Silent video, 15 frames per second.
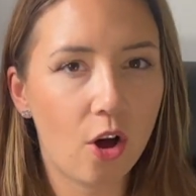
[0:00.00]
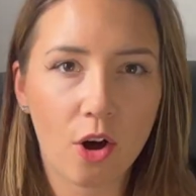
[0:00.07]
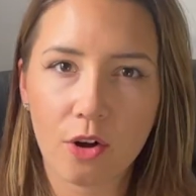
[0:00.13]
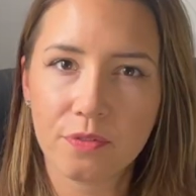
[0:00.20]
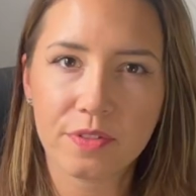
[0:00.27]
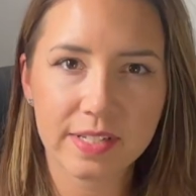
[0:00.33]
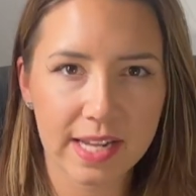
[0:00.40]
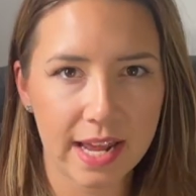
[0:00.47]

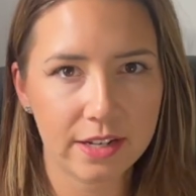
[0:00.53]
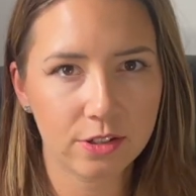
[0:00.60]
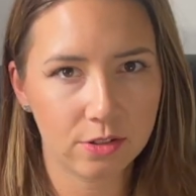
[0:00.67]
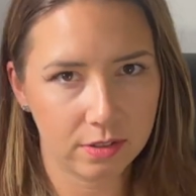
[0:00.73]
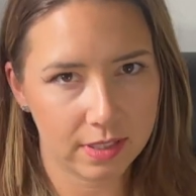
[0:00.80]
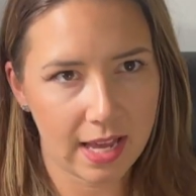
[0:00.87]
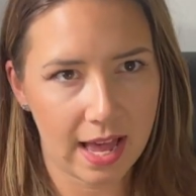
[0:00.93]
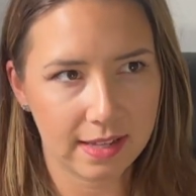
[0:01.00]
of the
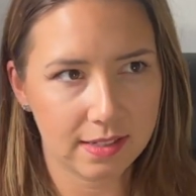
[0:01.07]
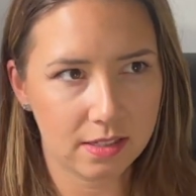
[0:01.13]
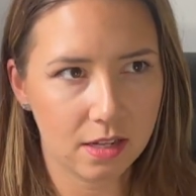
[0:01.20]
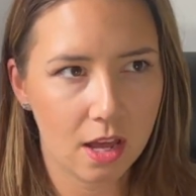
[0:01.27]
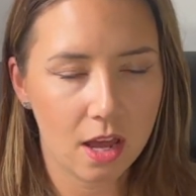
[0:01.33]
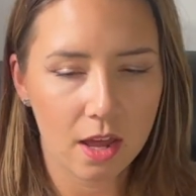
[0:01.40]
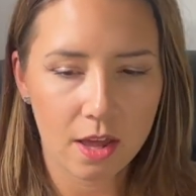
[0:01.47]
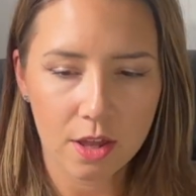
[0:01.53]
technical test,
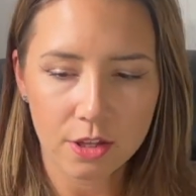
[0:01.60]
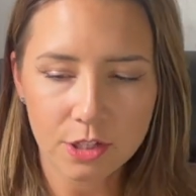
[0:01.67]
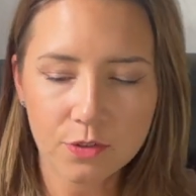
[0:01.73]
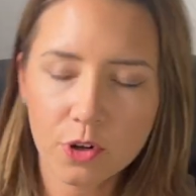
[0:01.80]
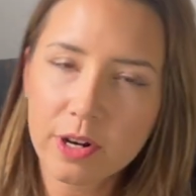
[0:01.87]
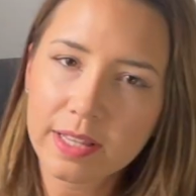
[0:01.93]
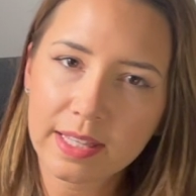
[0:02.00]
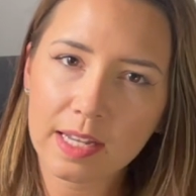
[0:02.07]
you've
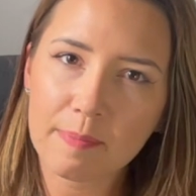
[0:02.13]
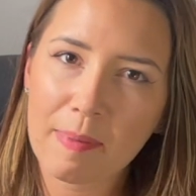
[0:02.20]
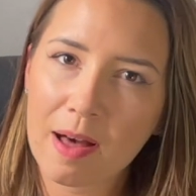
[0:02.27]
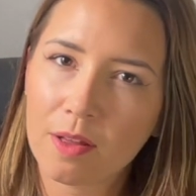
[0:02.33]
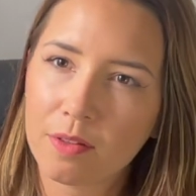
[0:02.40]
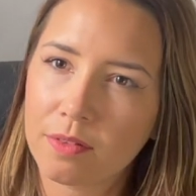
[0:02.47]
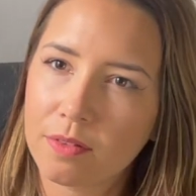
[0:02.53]
got to think about